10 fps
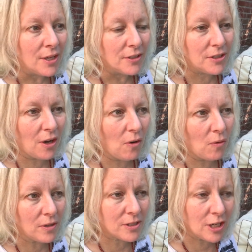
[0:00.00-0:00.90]

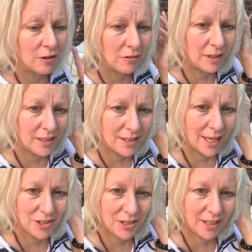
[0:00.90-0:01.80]
So generally,
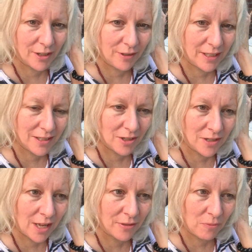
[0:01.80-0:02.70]
Sagittarians are
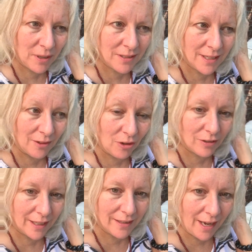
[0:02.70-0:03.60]
not the ones that look
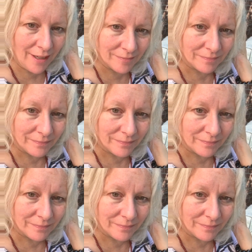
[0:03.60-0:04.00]
like that.